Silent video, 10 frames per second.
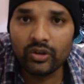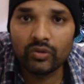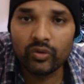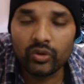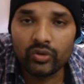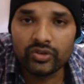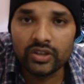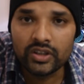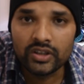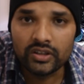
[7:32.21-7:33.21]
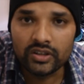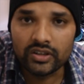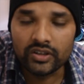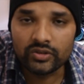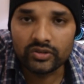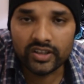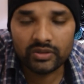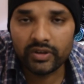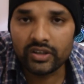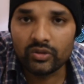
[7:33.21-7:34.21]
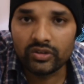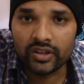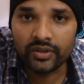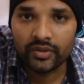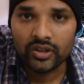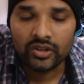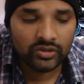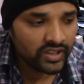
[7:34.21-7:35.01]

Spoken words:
your photos. So that's a pretty good thing. So